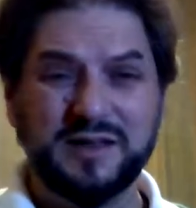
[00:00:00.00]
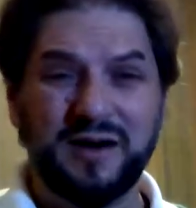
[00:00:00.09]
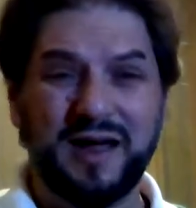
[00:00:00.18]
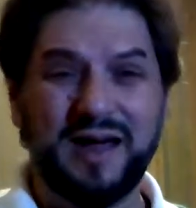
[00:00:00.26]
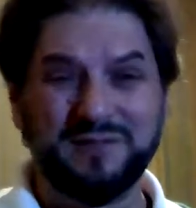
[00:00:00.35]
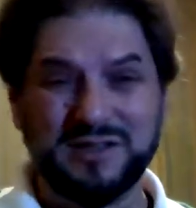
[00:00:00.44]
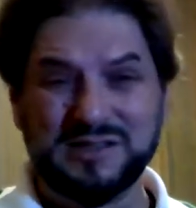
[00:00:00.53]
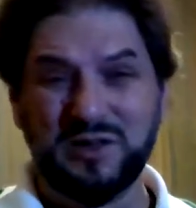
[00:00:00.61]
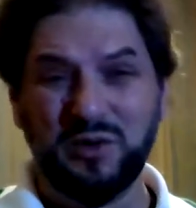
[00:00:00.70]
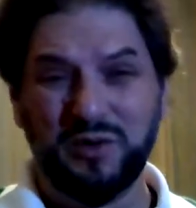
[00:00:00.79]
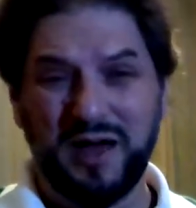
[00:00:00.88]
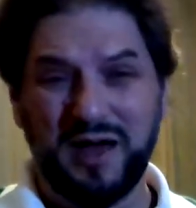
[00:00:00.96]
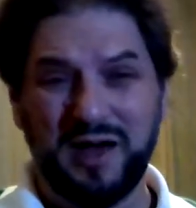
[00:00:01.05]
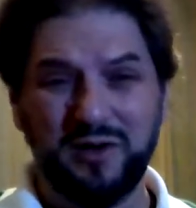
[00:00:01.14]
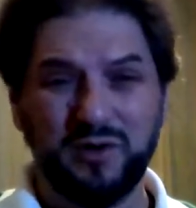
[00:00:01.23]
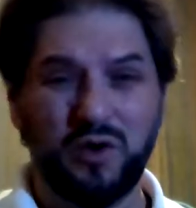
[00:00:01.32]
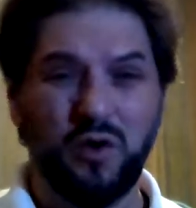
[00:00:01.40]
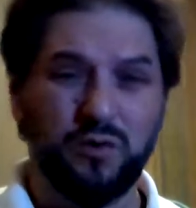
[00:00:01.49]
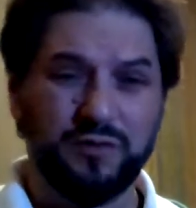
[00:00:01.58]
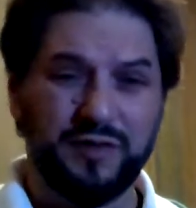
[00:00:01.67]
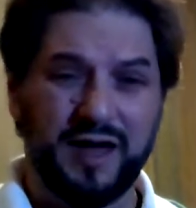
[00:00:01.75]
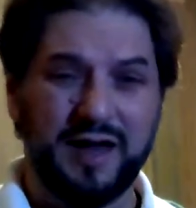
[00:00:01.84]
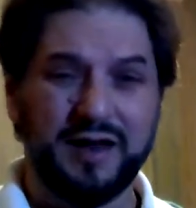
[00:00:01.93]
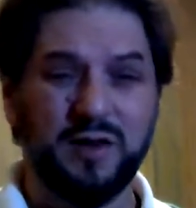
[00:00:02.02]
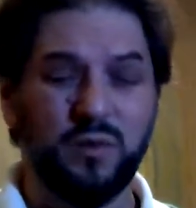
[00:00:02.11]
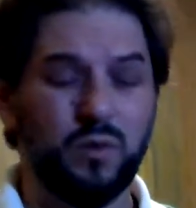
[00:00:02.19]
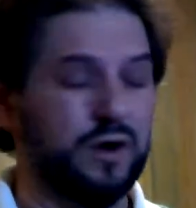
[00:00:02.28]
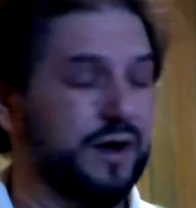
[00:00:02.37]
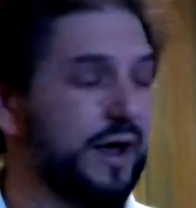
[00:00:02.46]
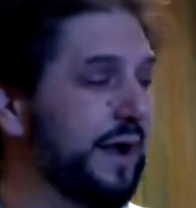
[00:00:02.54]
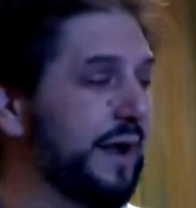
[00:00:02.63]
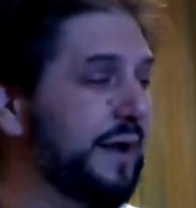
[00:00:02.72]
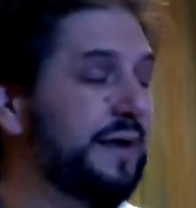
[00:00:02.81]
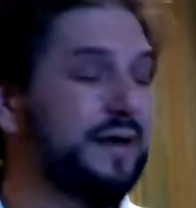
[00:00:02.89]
I have to slow down, go over that, and work on it.